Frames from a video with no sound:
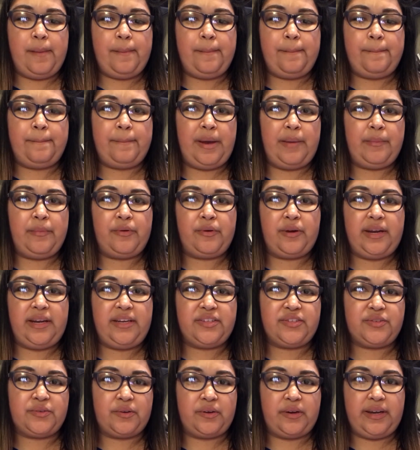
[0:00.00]
memory
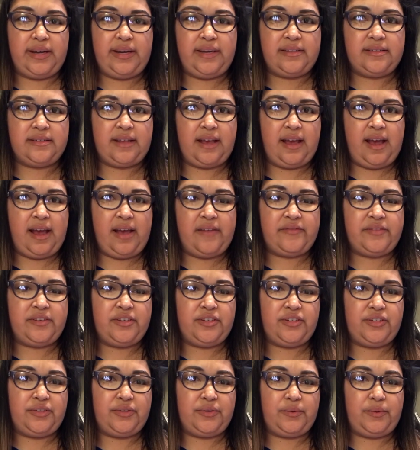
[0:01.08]
stories that have to
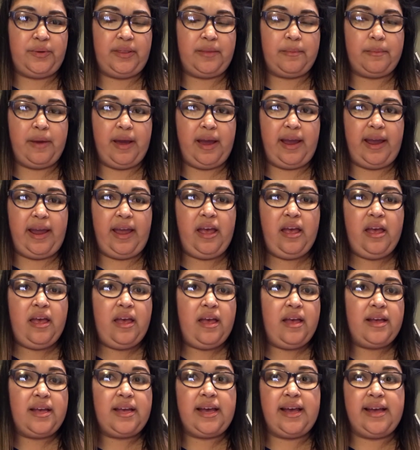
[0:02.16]
do with my
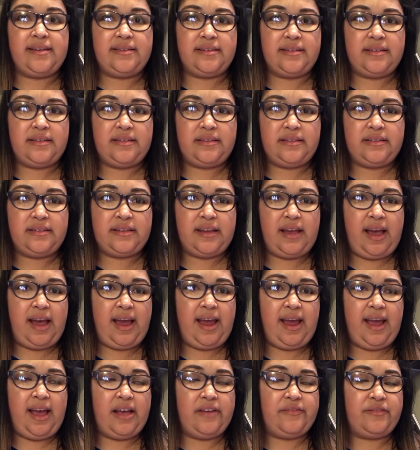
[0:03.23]
cousins.
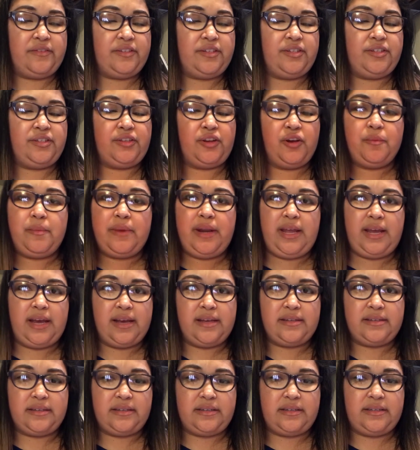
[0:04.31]
I have so many
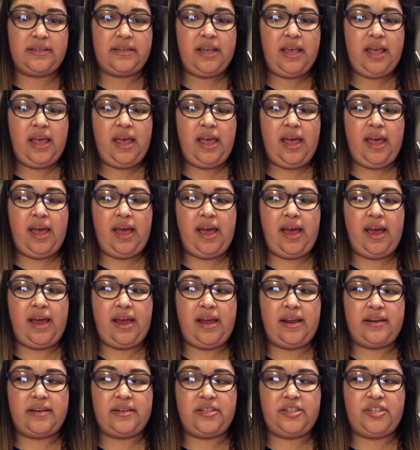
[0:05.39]
cousins,
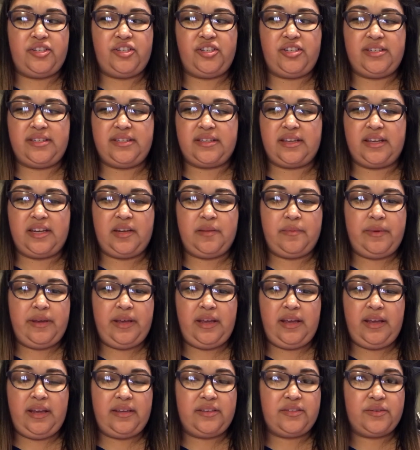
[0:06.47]
and it's just going to
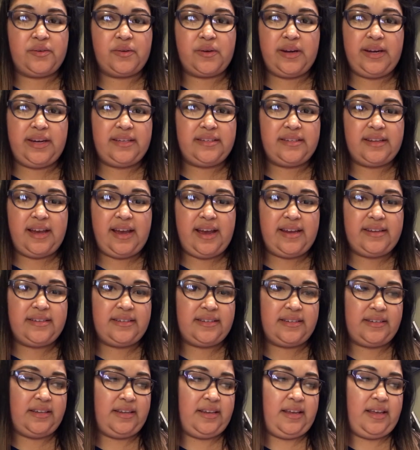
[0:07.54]
be stories
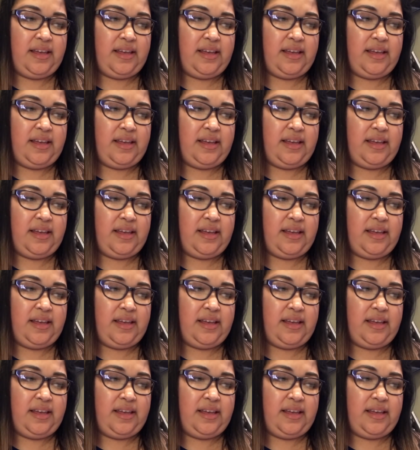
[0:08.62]
that